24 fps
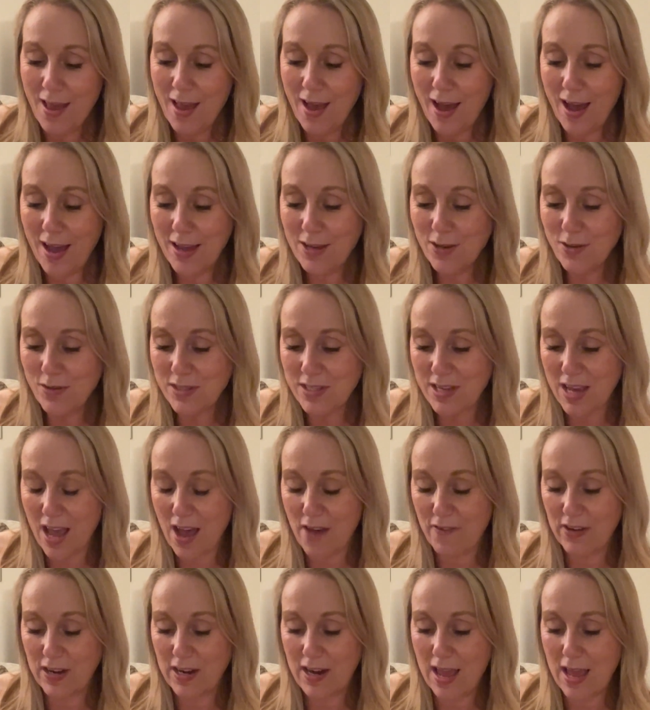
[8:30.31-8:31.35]
I used to have
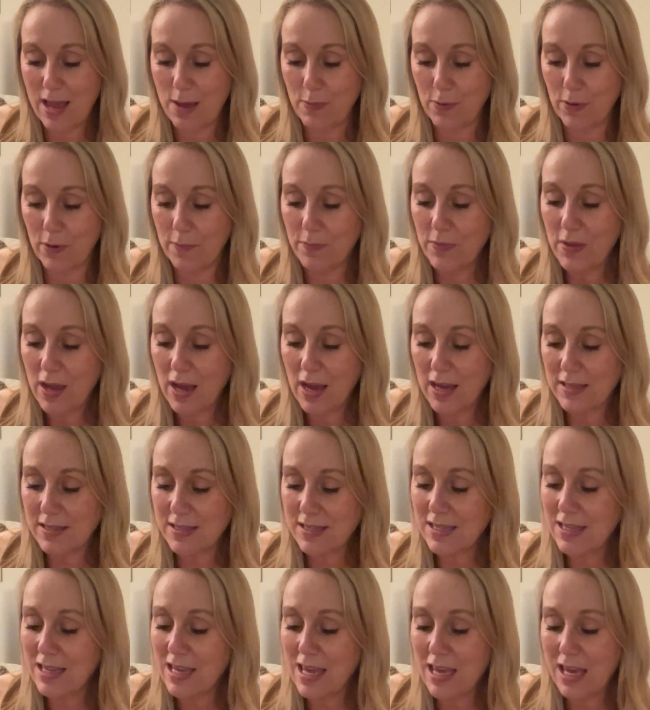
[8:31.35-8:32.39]
a neighbor, a
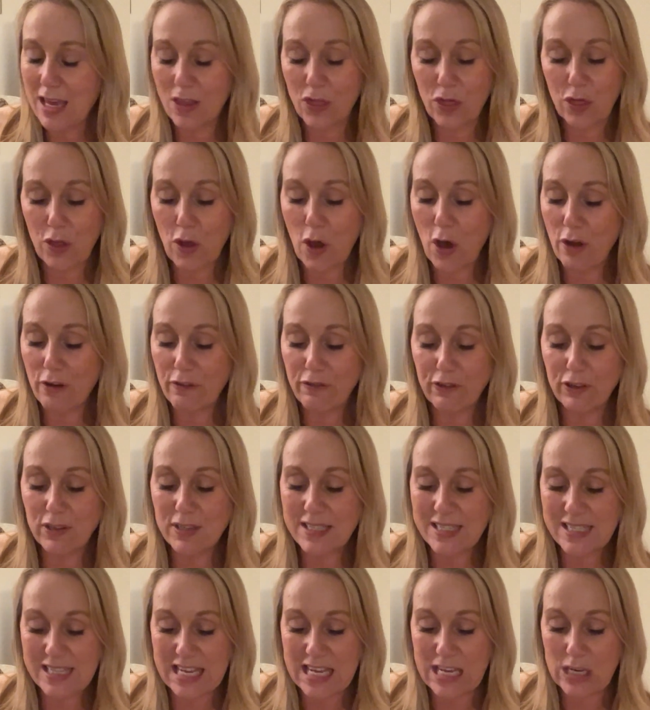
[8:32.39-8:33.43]
sleek and thoughtful
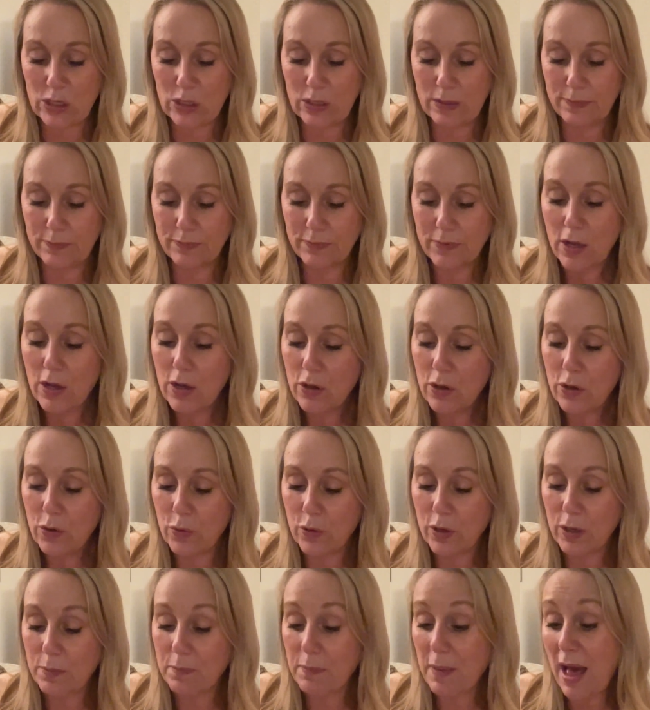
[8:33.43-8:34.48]
seal, who
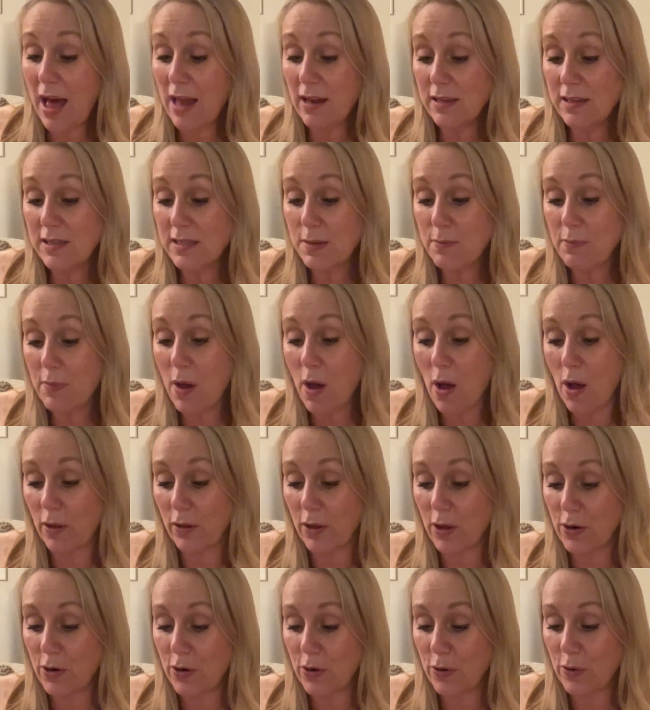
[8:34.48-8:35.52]
could balance a ball
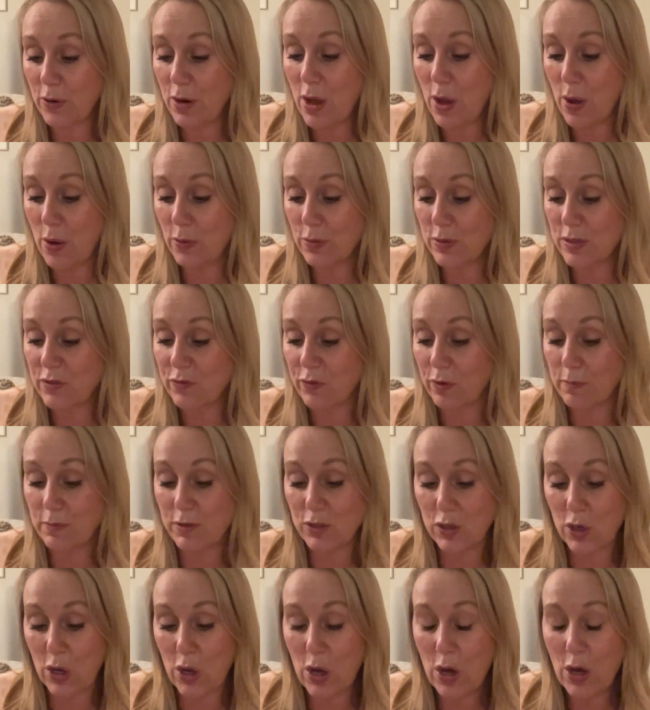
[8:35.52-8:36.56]
on her nose from
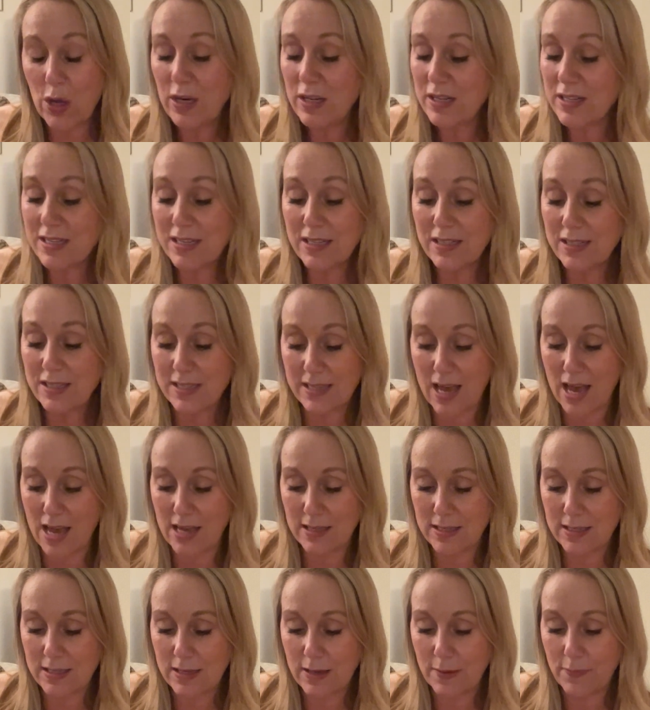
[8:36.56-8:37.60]
dawn till
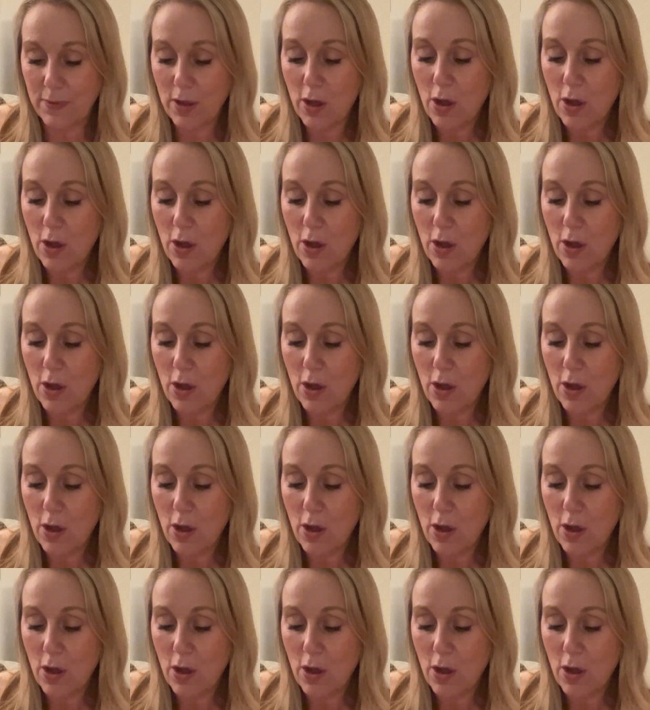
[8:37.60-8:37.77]
dusk.